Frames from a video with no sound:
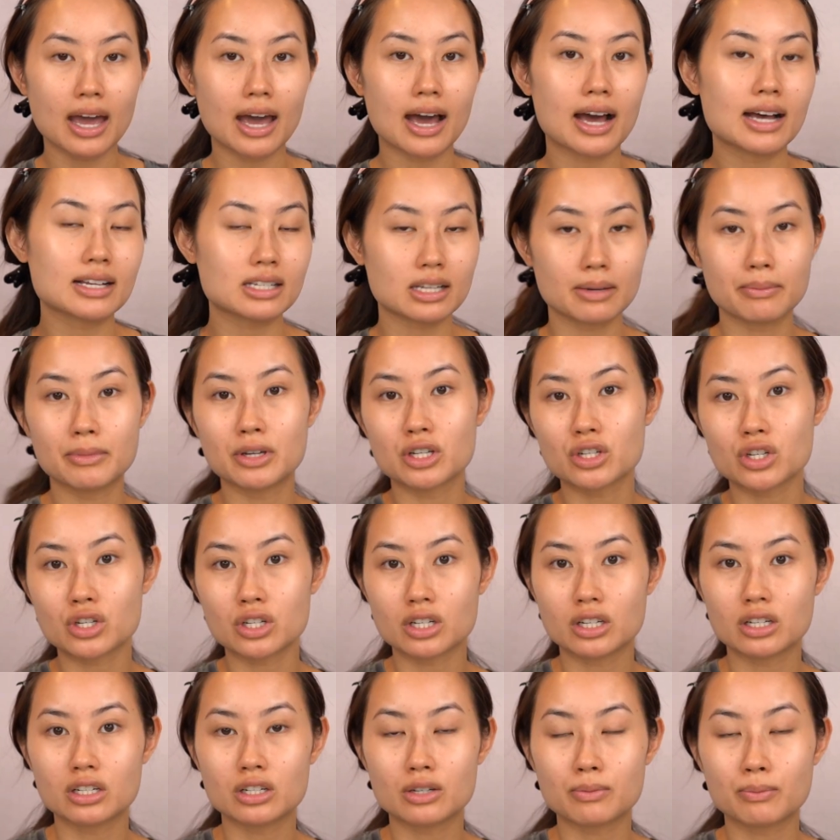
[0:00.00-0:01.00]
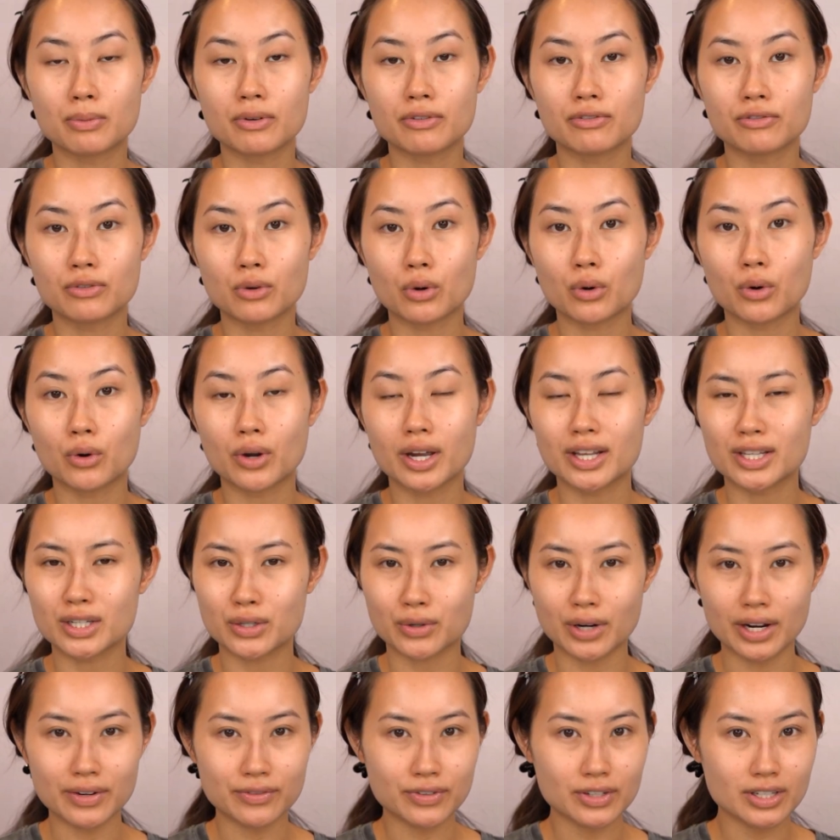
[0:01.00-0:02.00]
as I mentioned before, it's
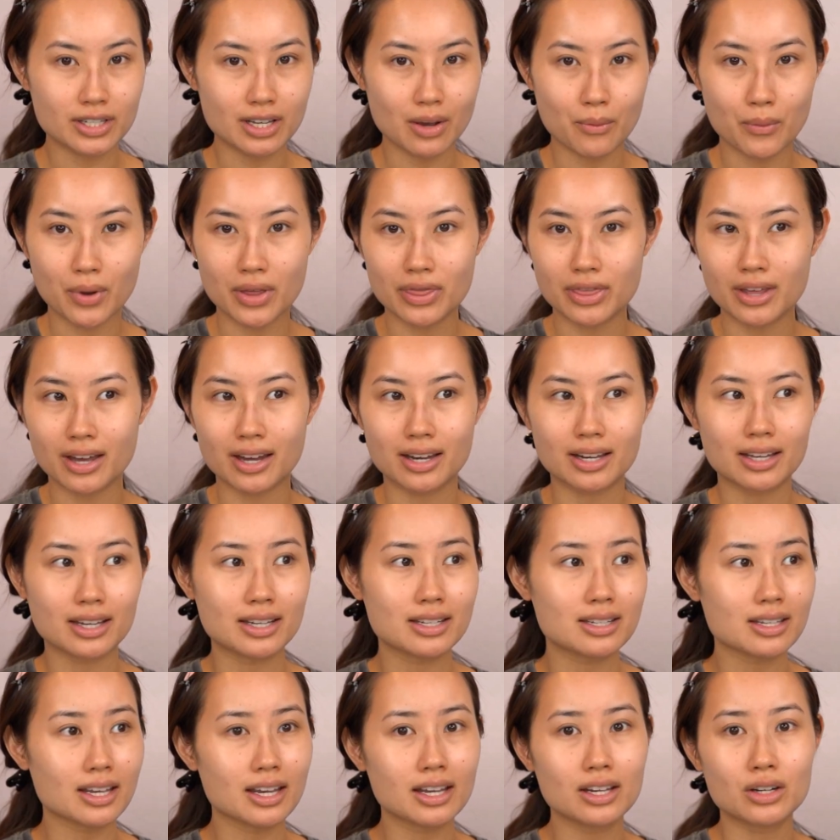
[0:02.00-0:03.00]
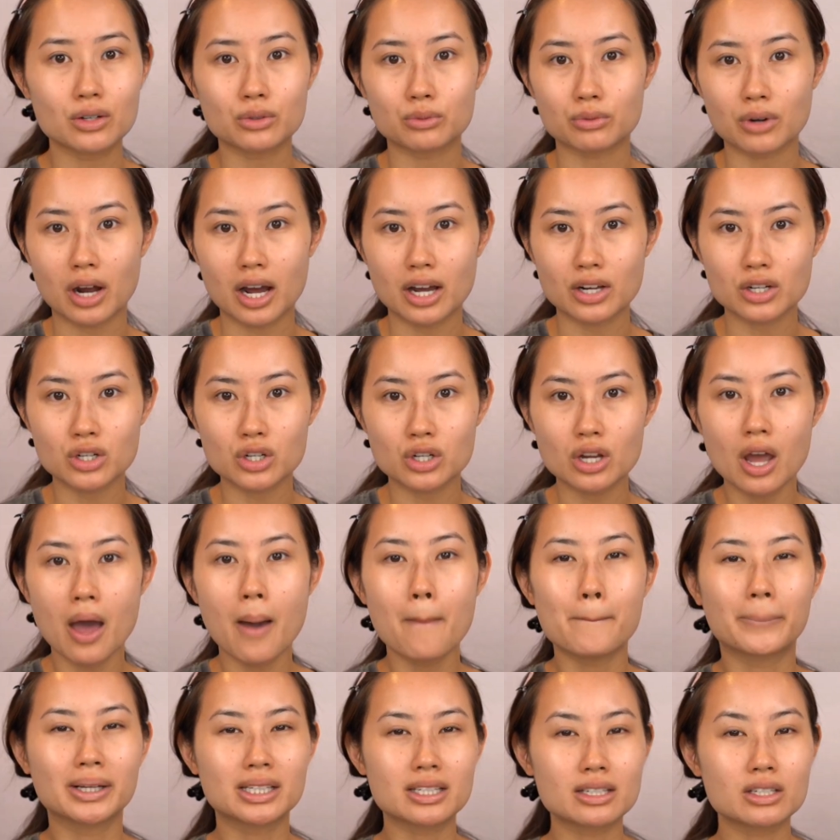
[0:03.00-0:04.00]
great for someone that is in a rush
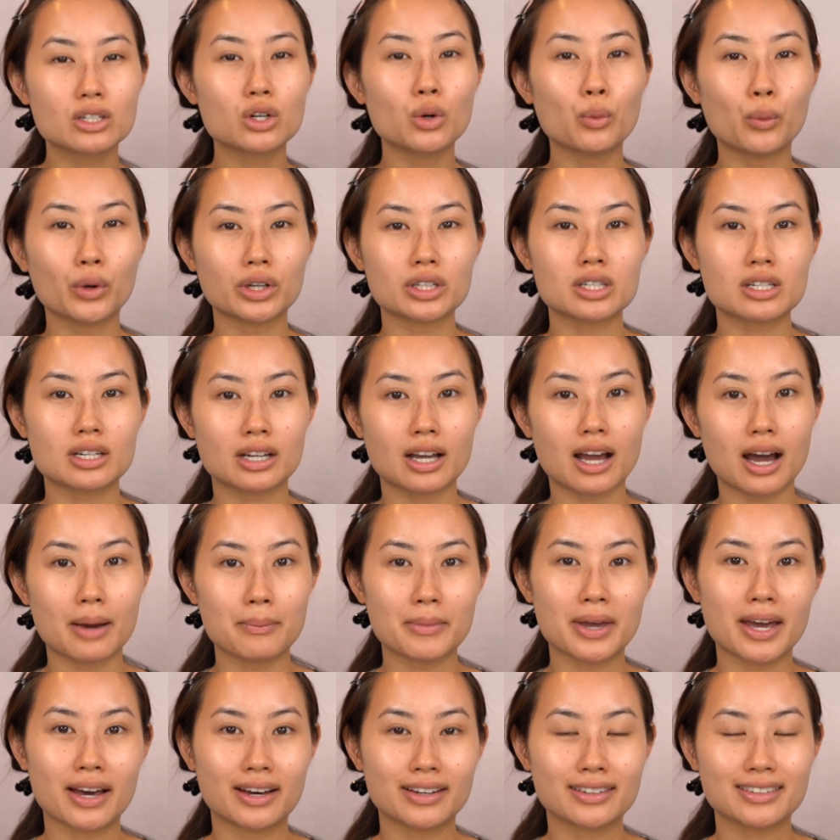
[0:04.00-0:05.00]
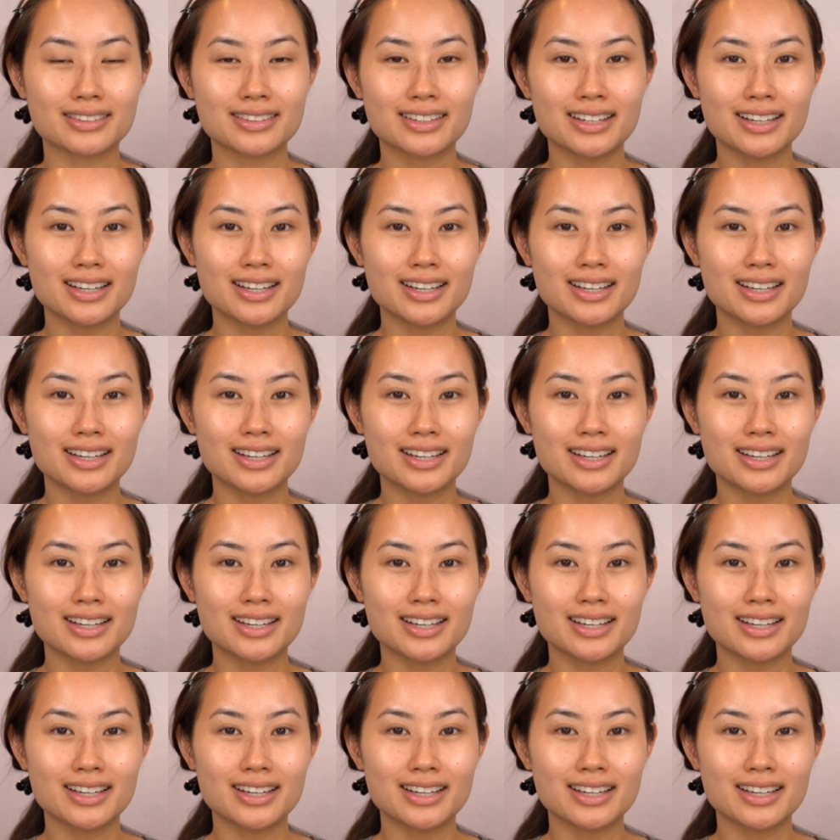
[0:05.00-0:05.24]
but still wants to come out